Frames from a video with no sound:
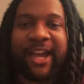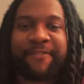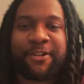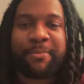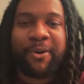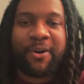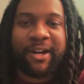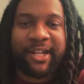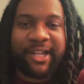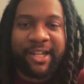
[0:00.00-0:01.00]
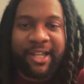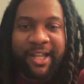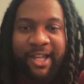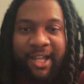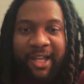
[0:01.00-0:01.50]
after party.
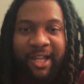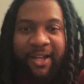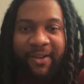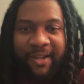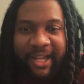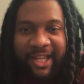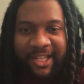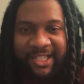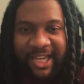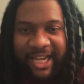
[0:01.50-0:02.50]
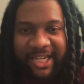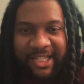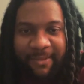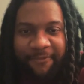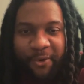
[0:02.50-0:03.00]
Okay, let's see. I
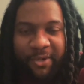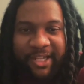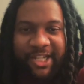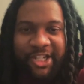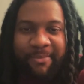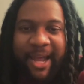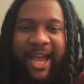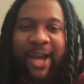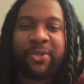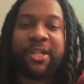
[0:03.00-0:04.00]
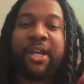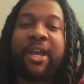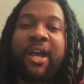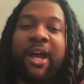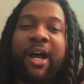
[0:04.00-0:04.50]
need some foliage in my house.
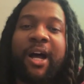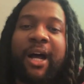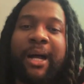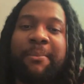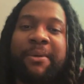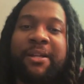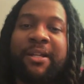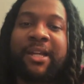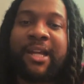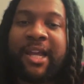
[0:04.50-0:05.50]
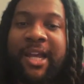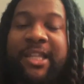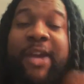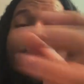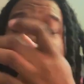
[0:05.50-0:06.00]
Um,
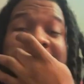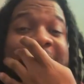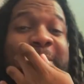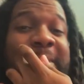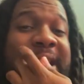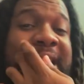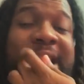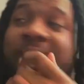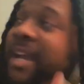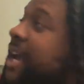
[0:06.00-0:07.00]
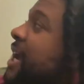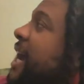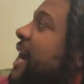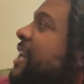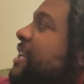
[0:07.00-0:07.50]
that reminds me.
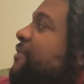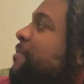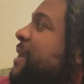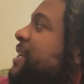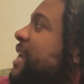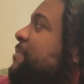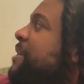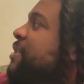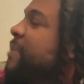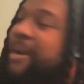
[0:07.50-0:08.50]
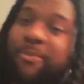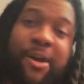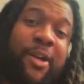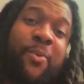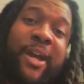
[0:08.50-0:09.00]
I gotta give a plant to that Miss La
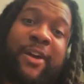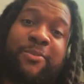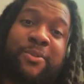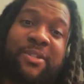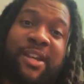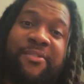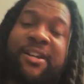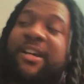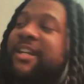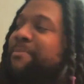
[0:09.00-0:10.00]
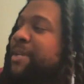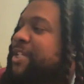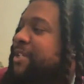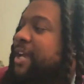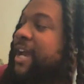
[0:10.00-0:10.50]
Broadway. I was supposed to give it to her that
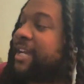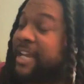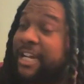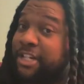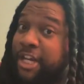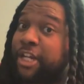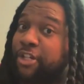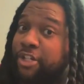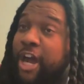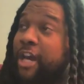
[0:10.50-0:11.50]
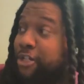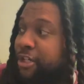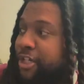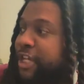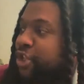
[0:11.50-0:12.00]
Miss that Dick
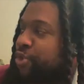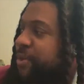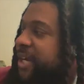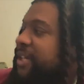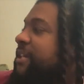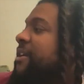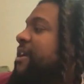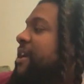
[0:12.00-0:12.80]
Doctor District.